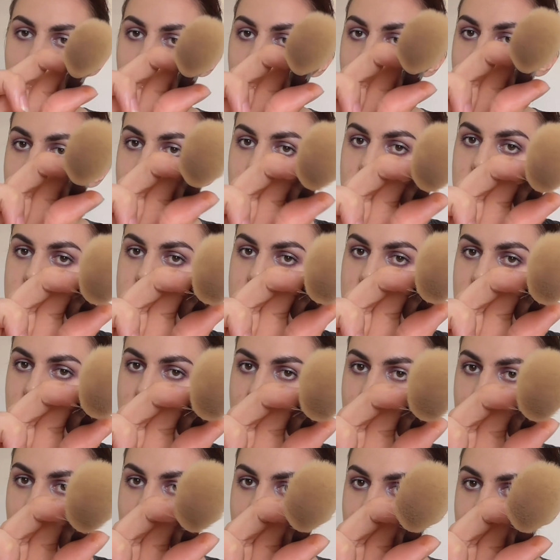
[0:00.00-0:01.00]
ends
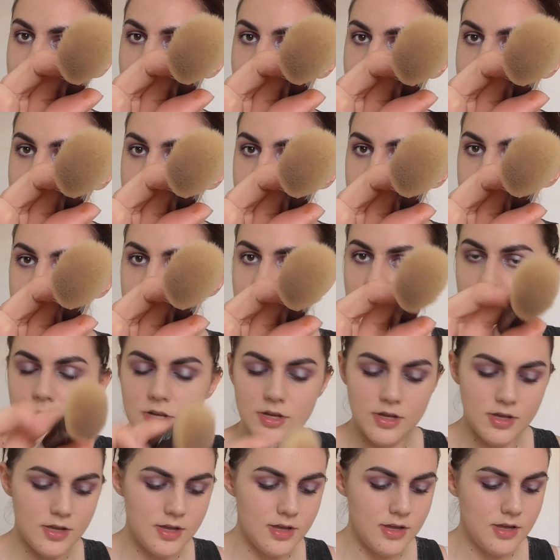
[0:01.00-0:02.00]
of my brush
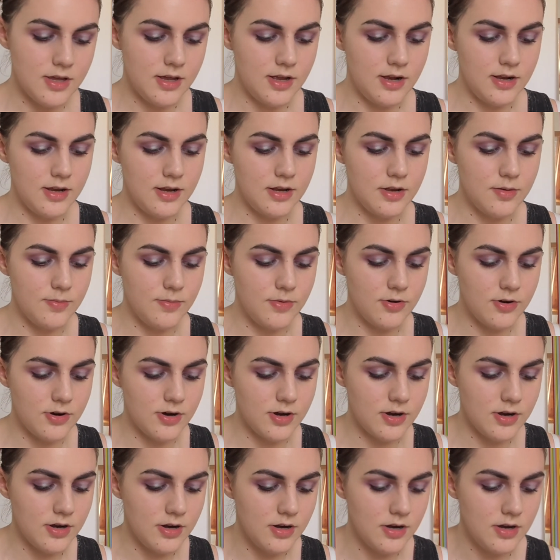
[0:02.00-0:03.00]
a little
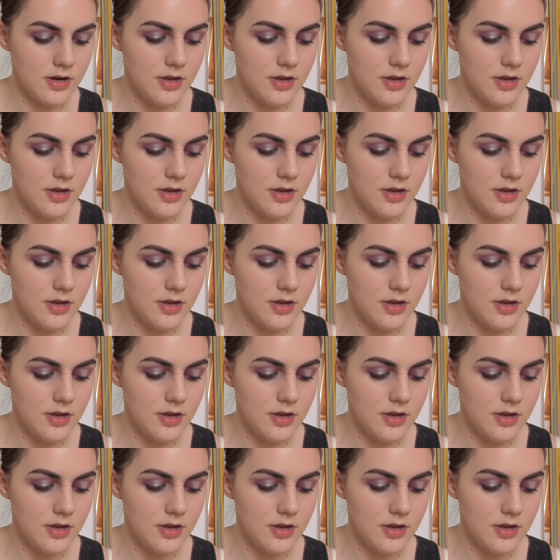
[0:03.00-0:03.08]
more.